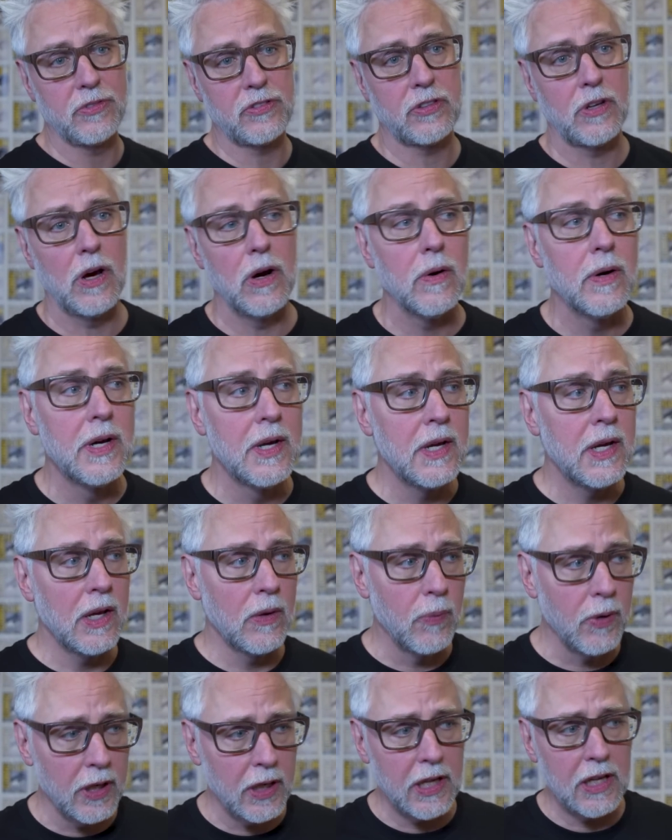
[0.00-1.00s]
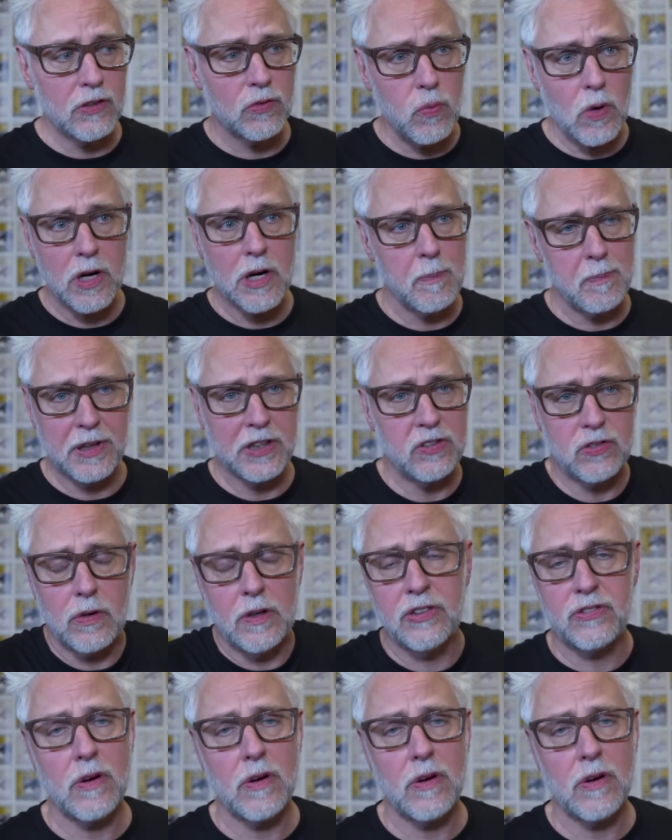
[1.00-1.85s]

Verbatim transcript: So it really is one complete story.